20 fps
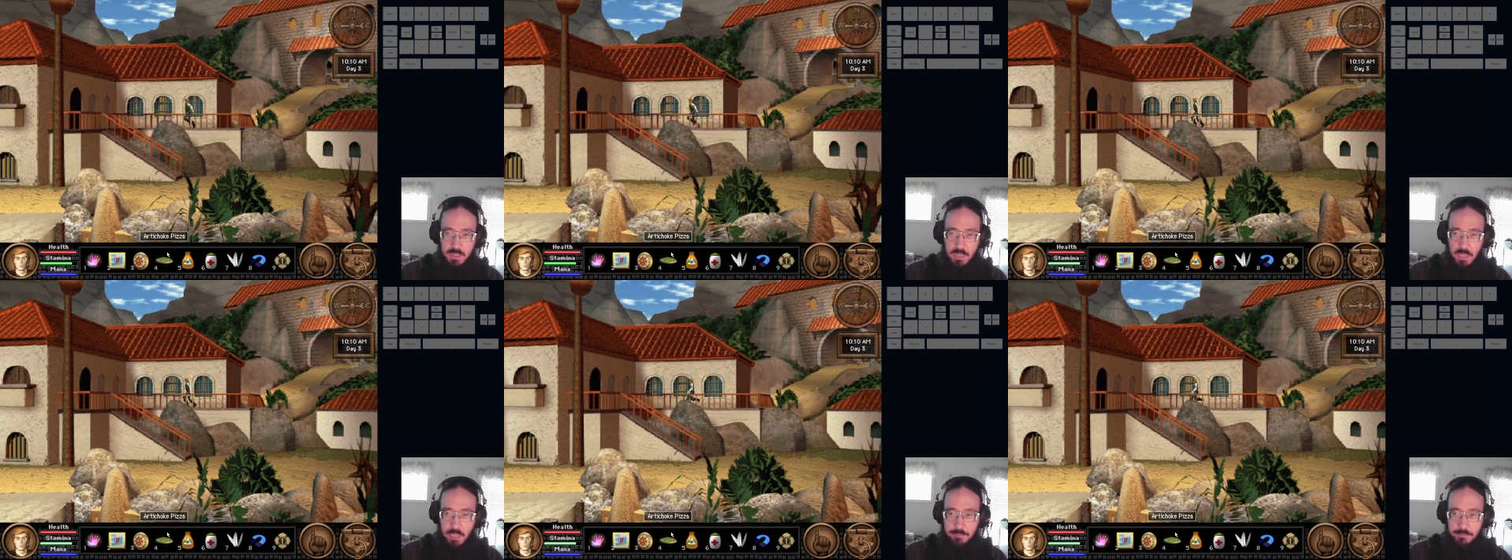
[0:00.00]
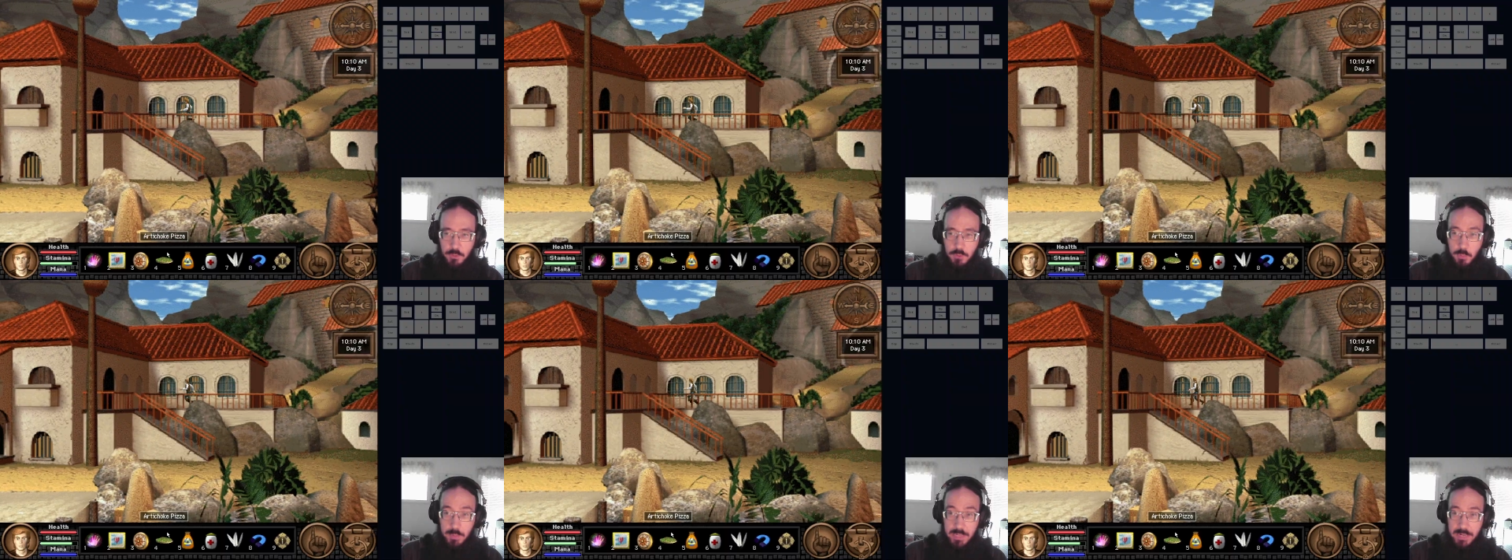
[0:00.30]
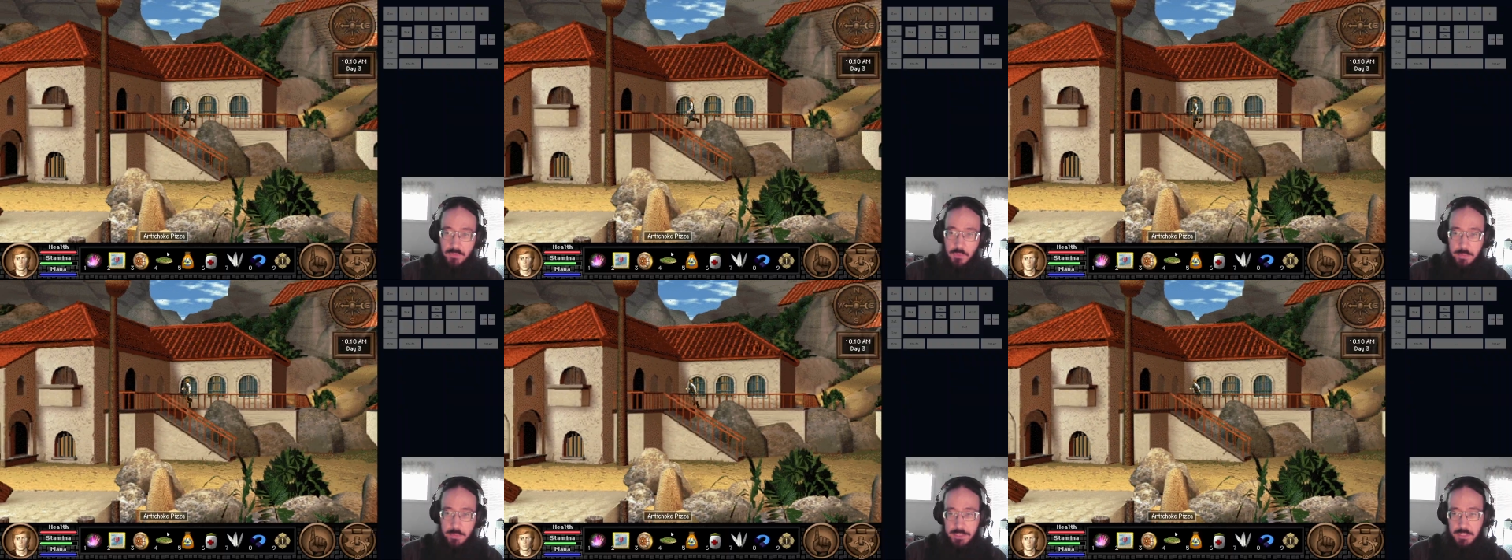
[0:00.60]
If for
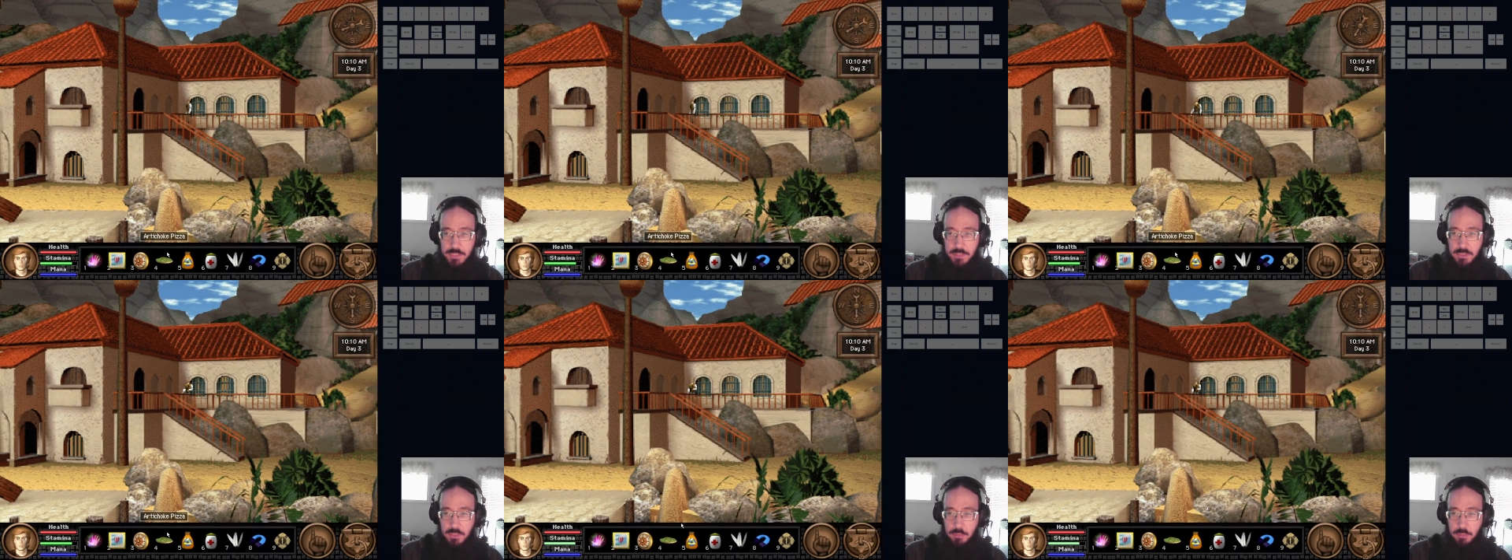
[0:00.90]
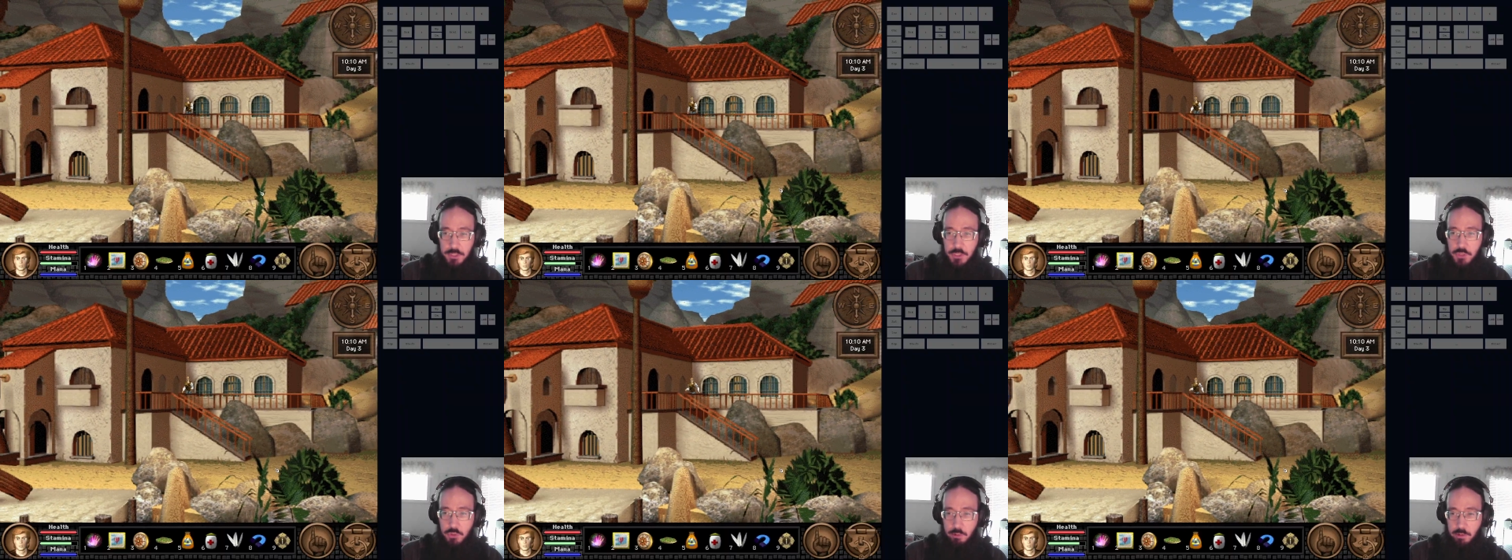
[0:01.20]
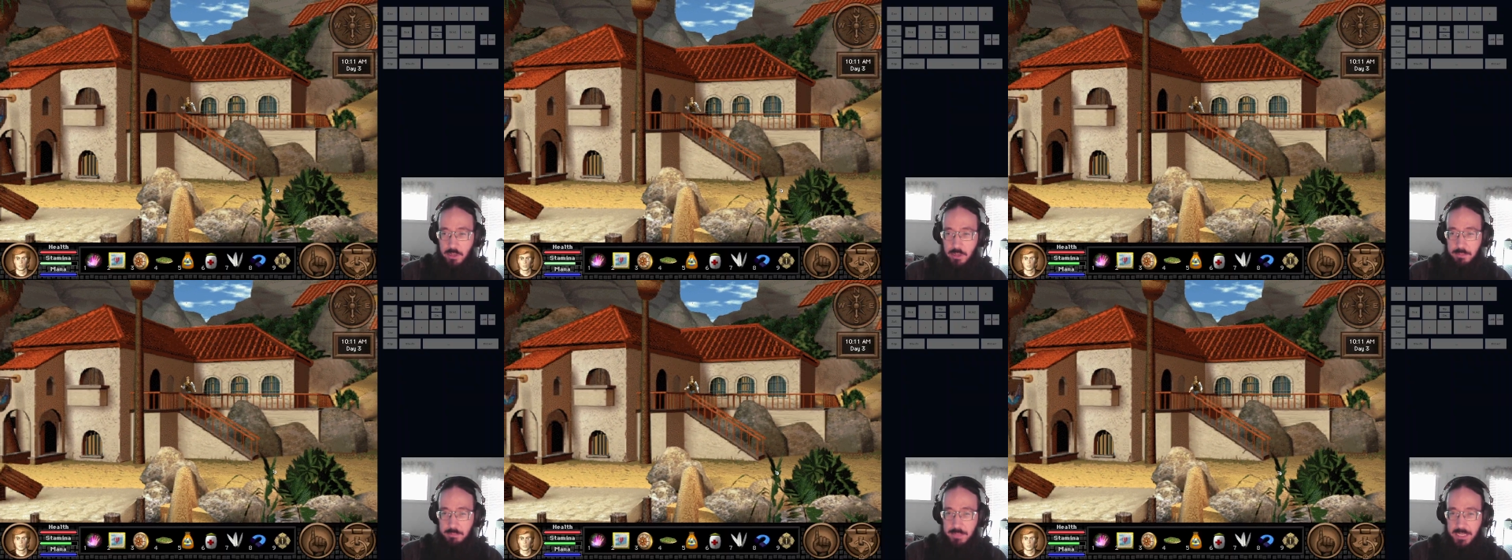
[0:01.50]
whatever reason you are
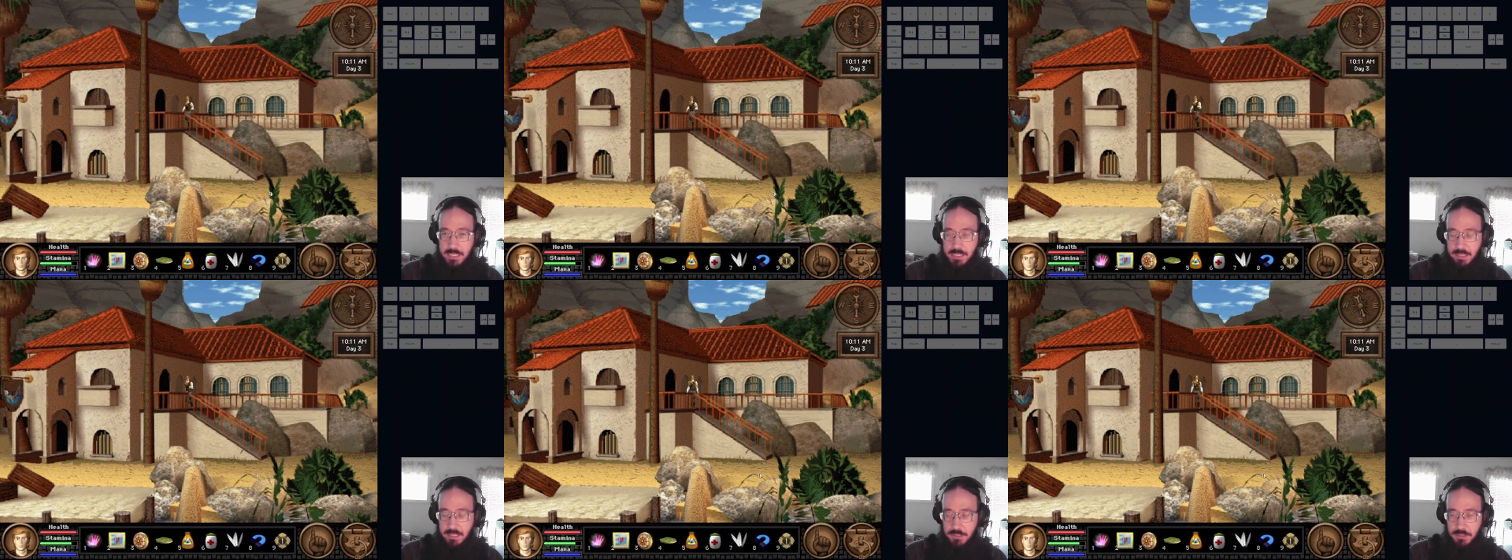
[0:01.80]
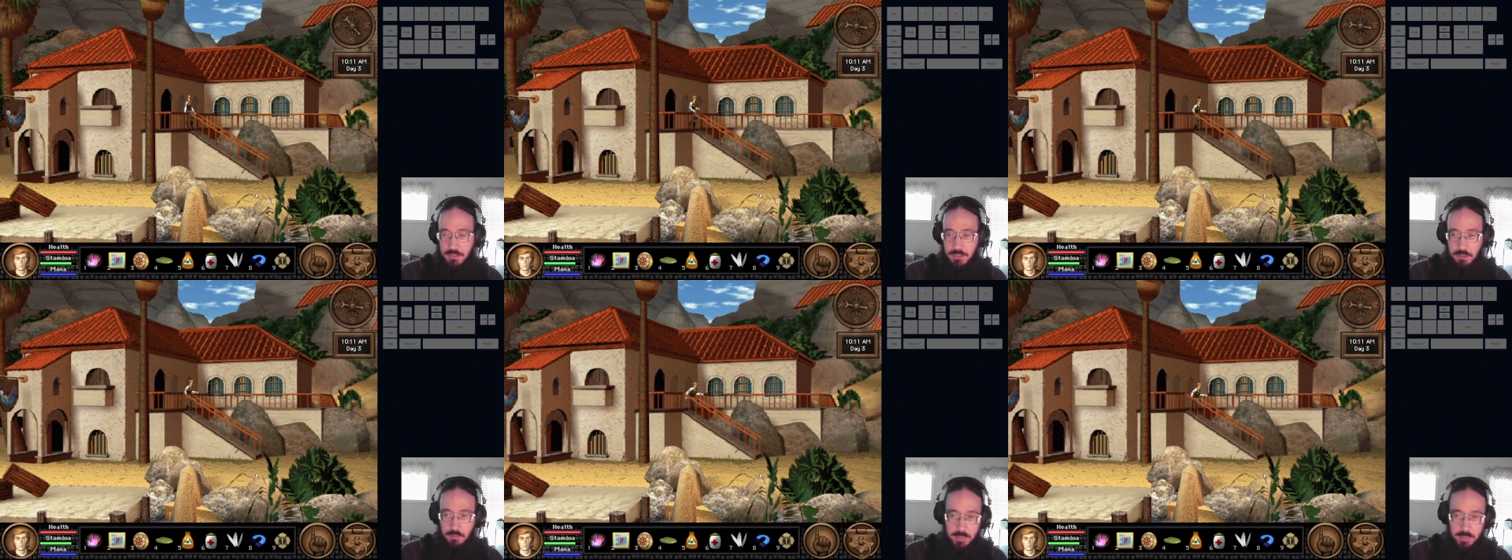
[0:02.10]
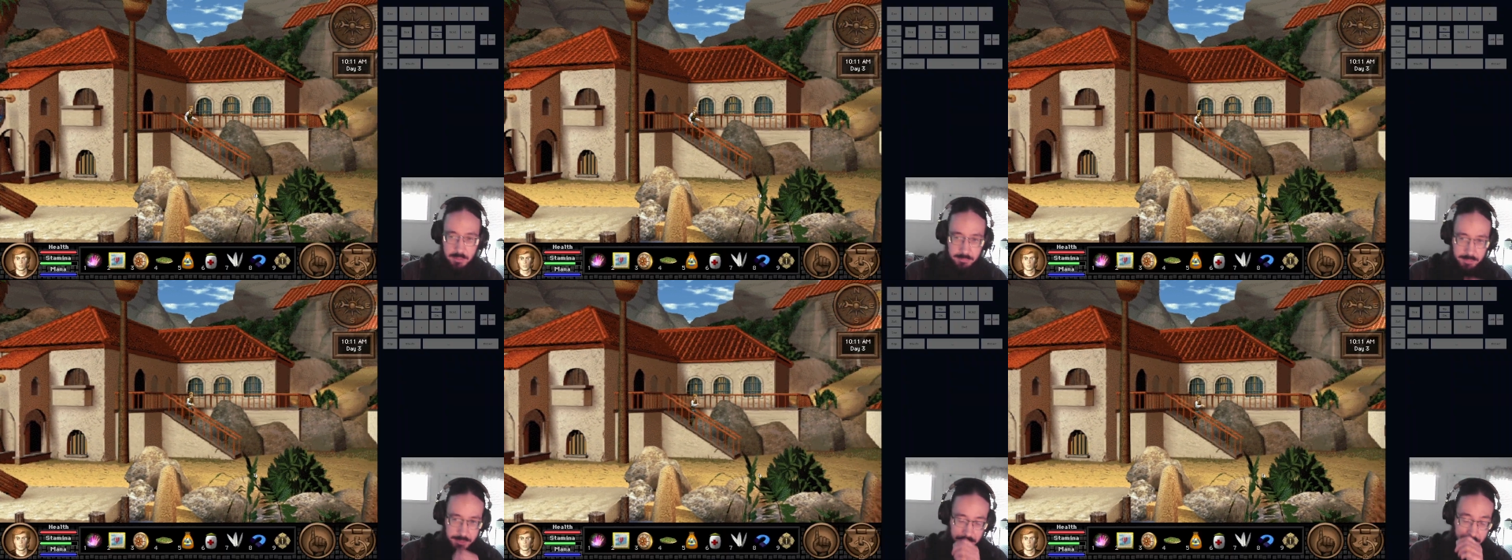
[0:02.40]
short on money and you don't
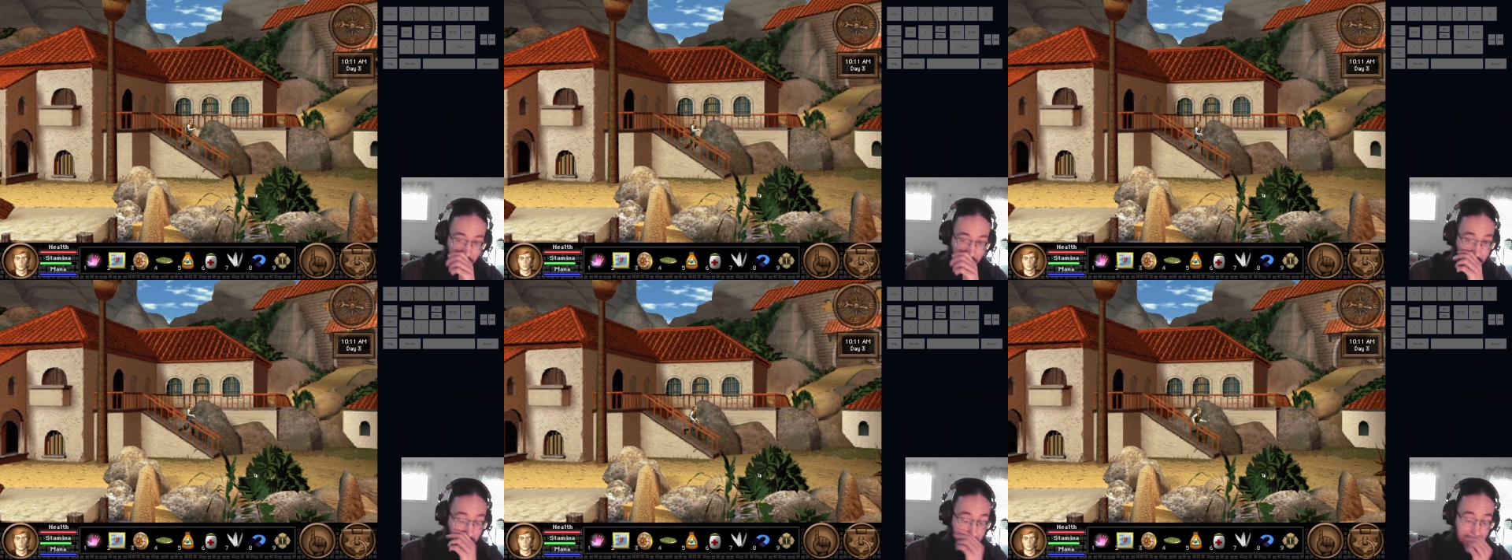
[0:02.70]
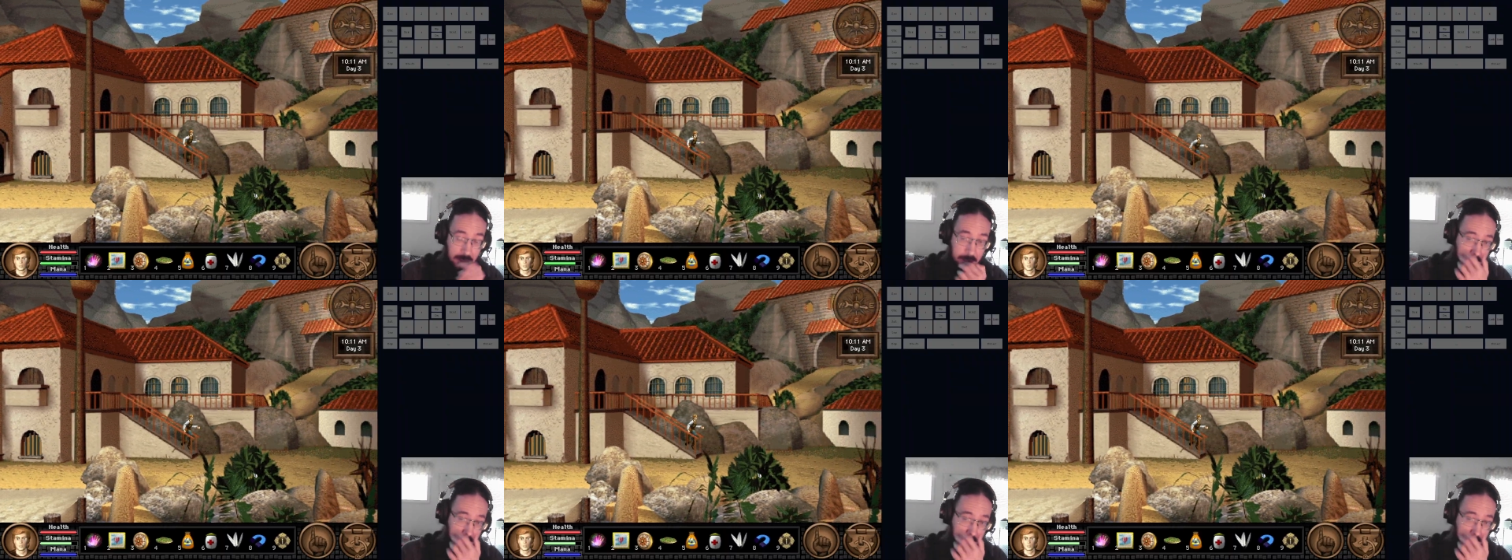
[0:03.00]
want to restart,